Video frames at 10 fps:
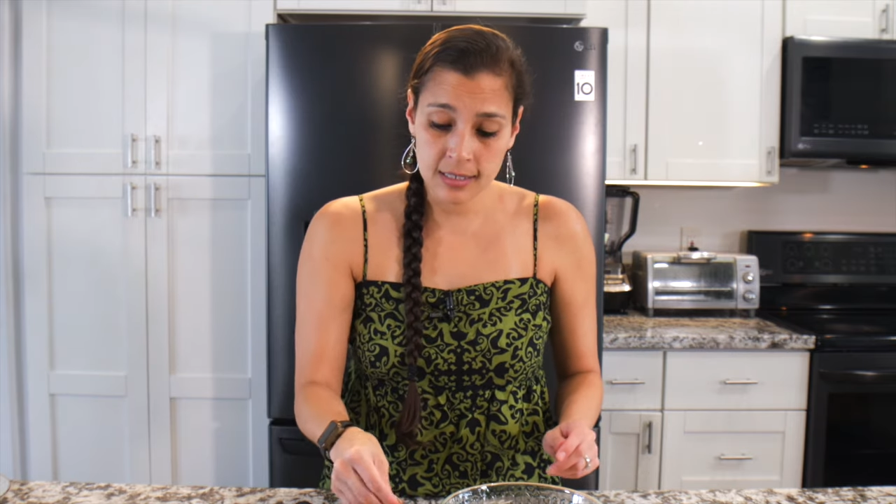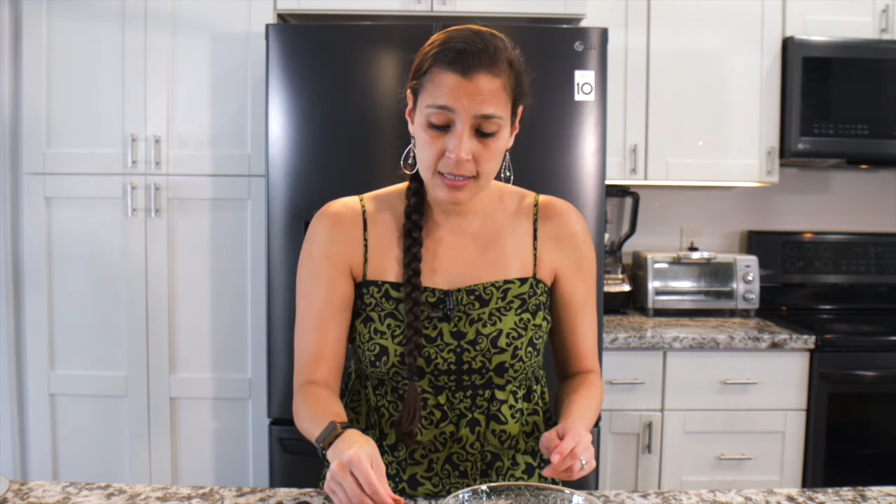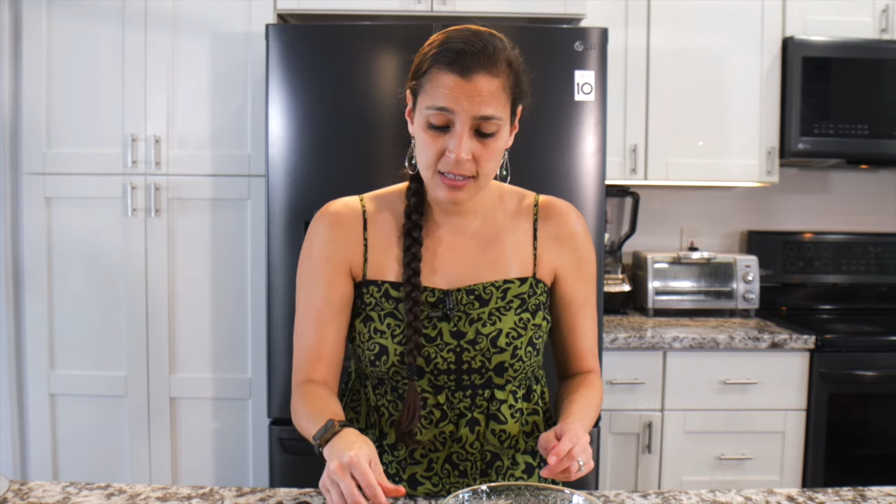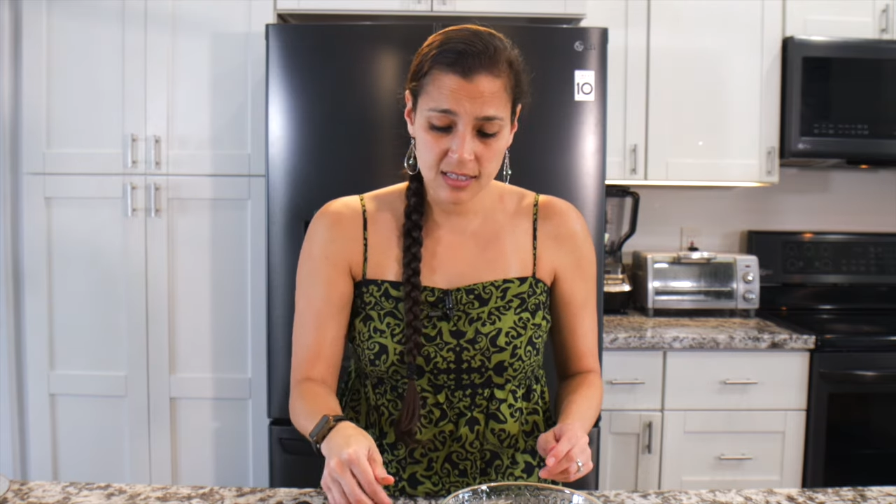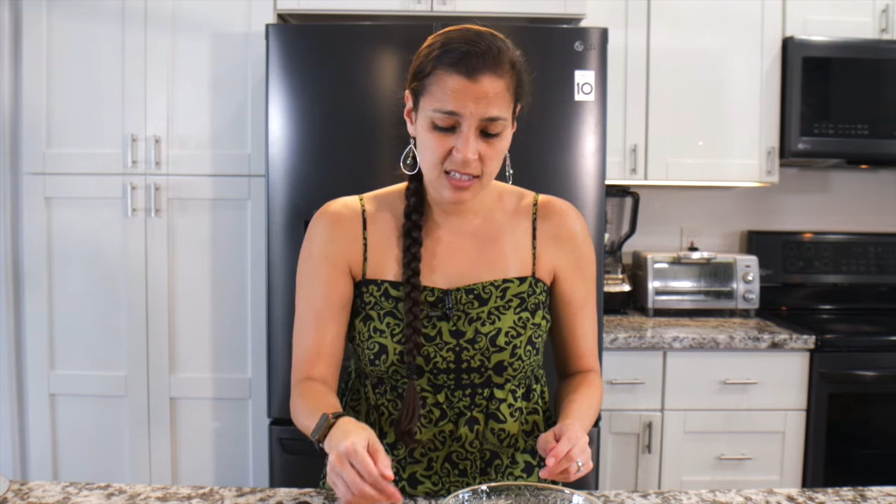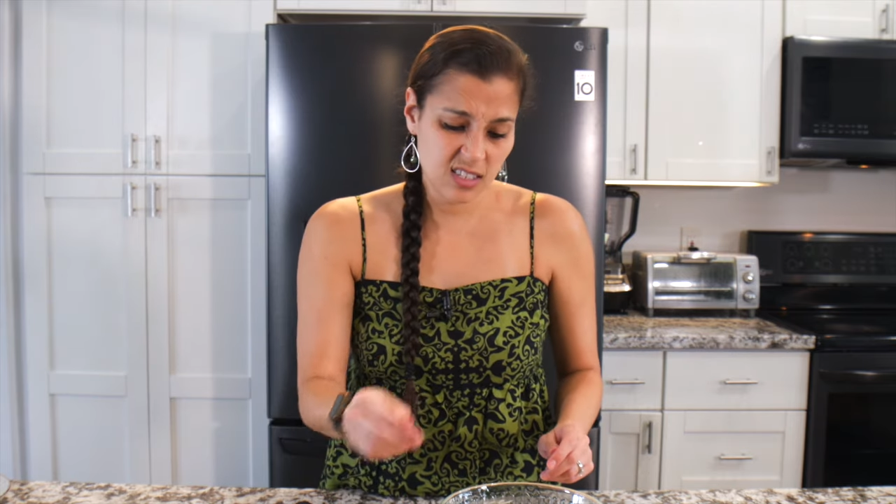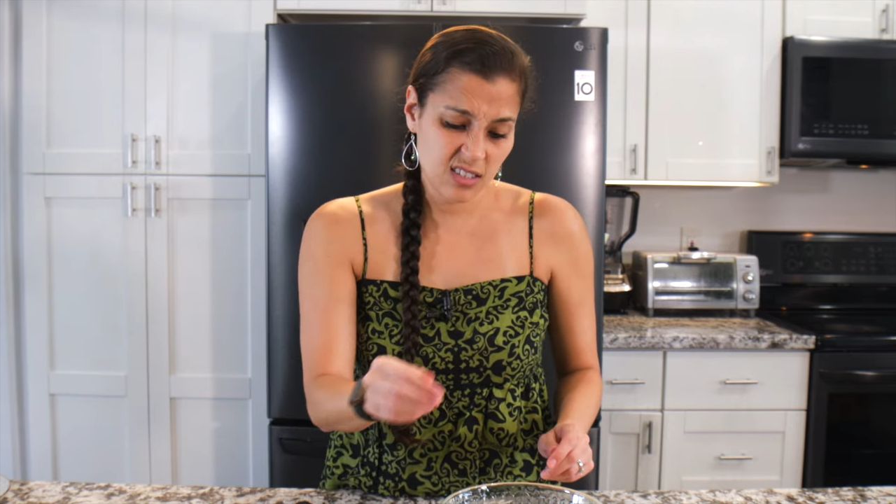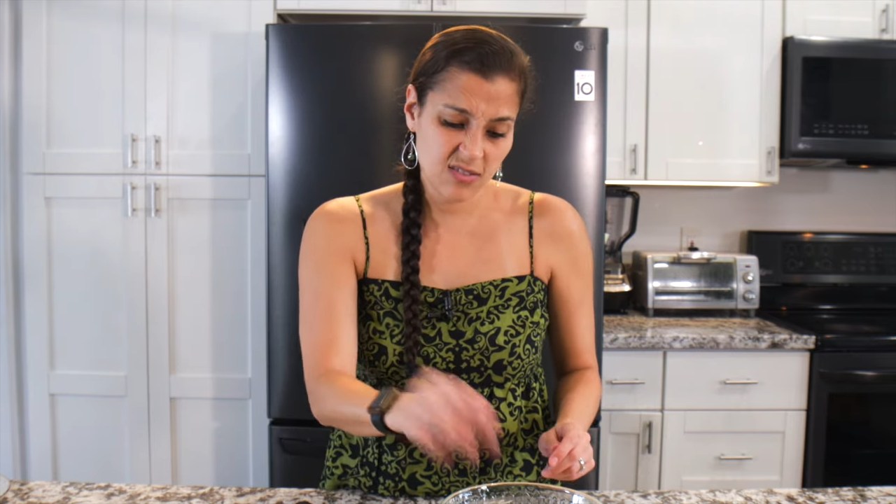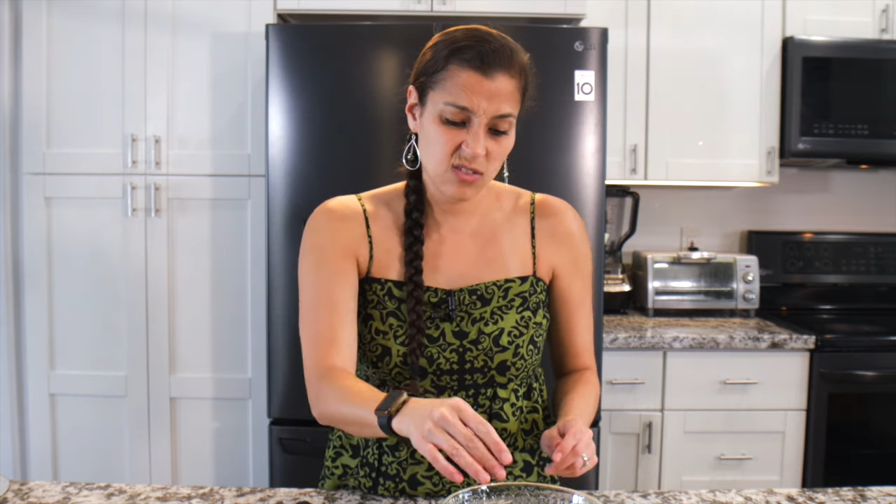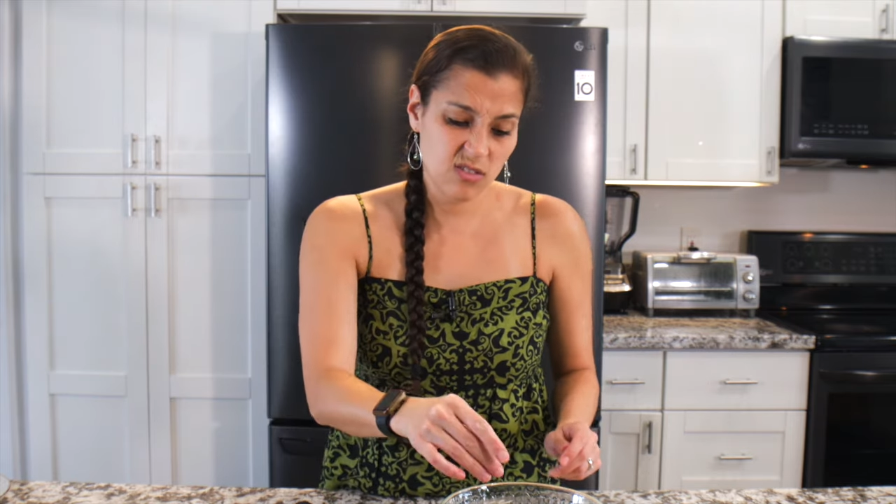into this
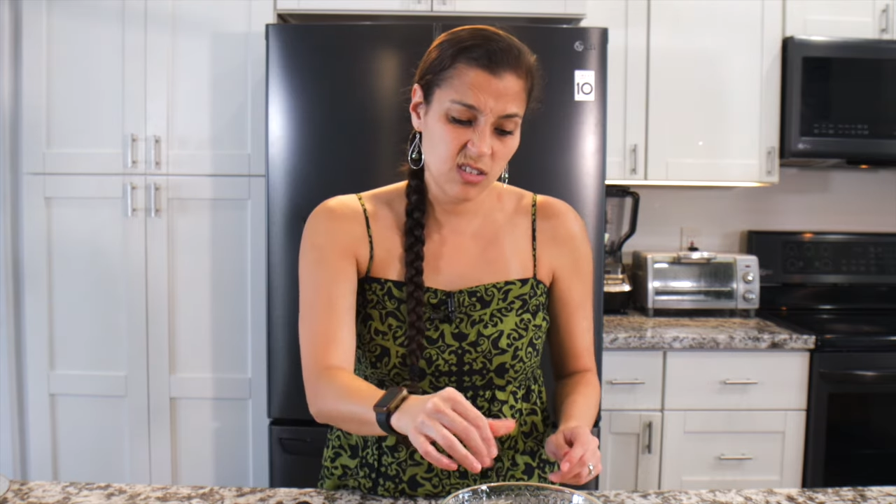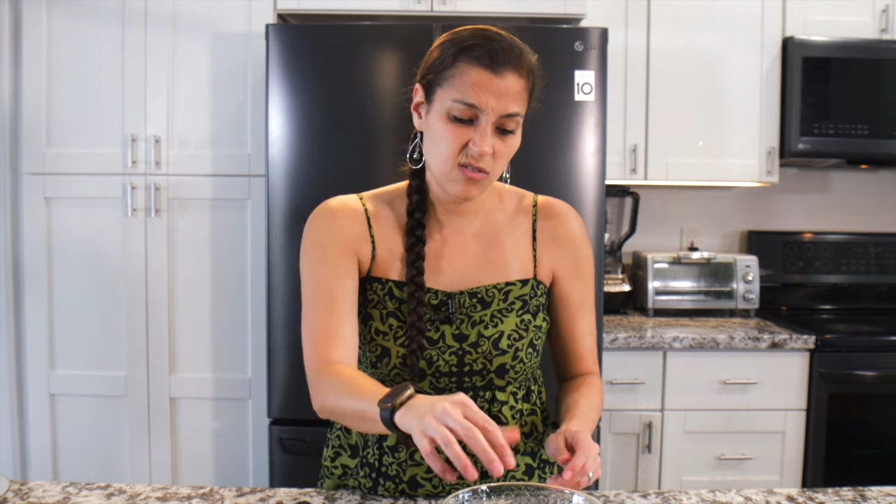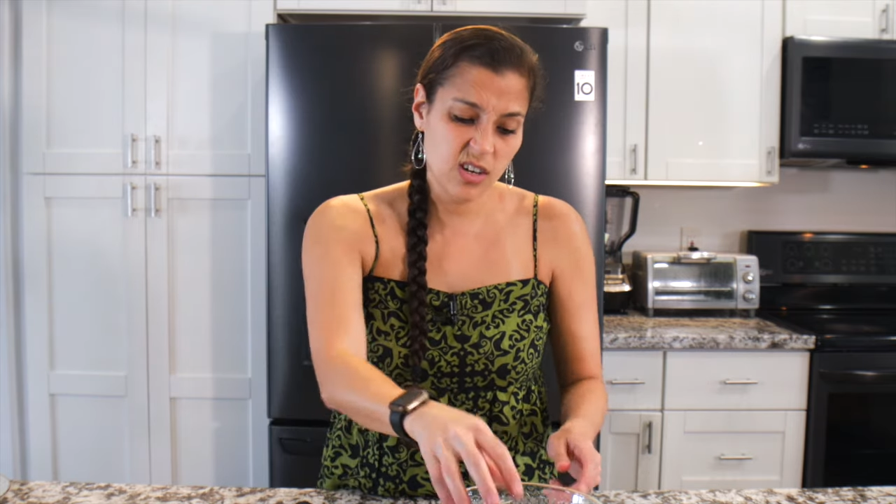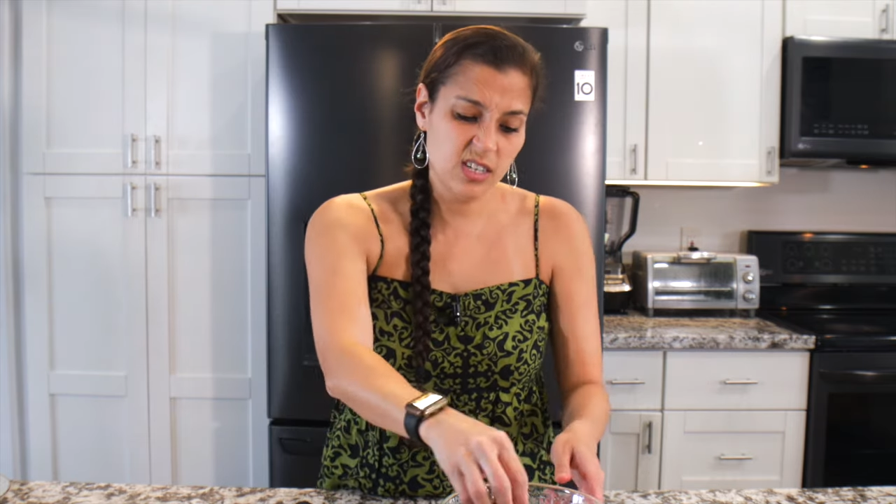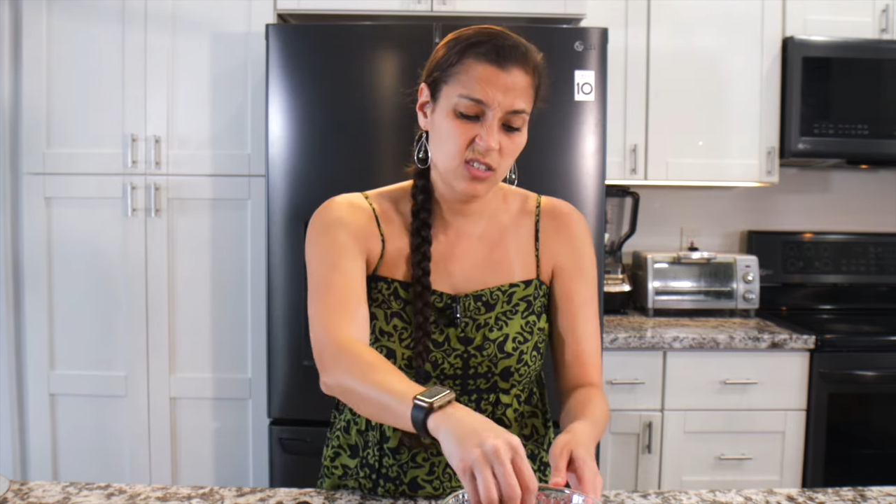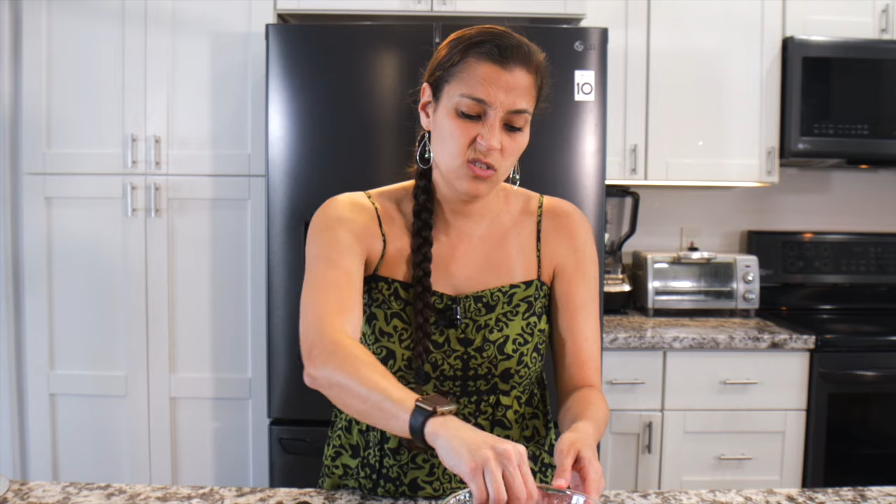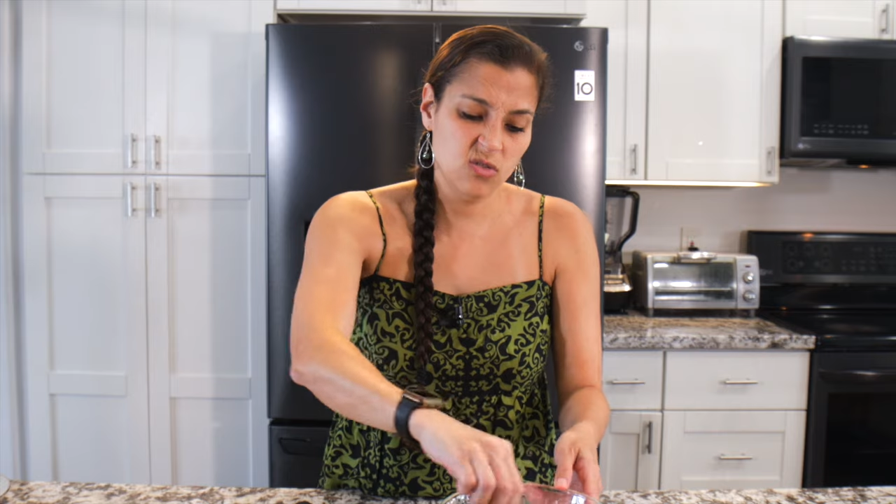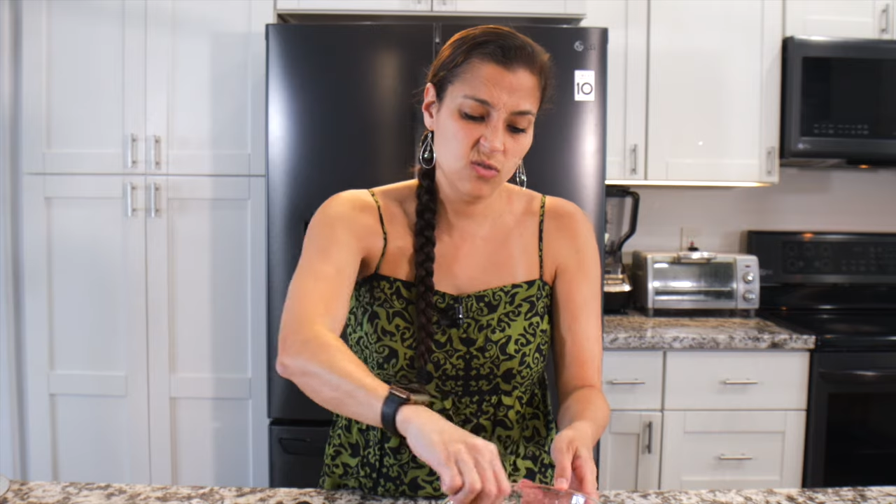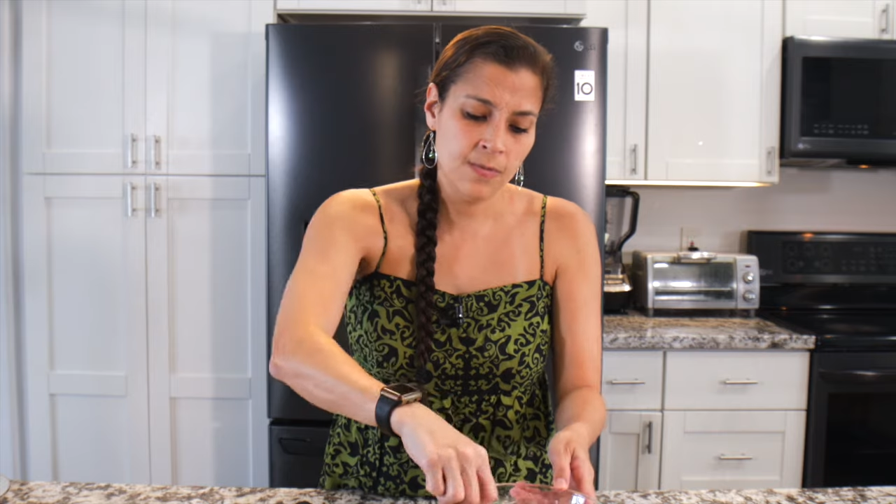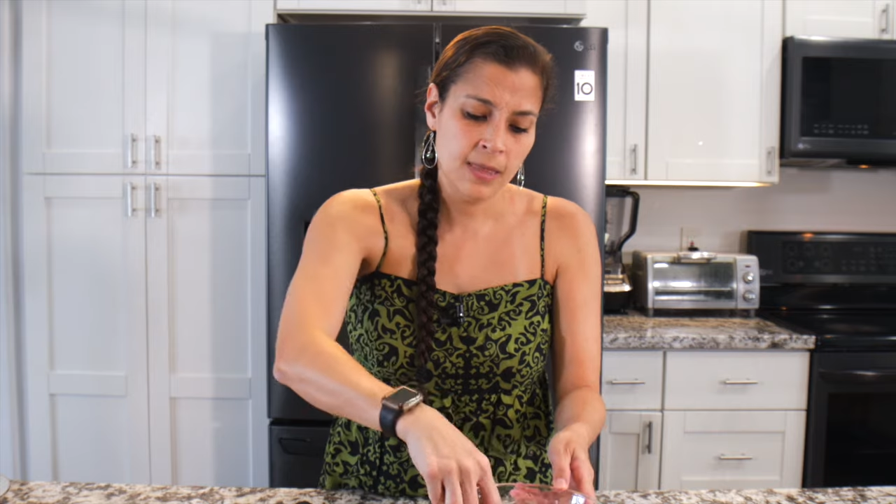if you really wanted to.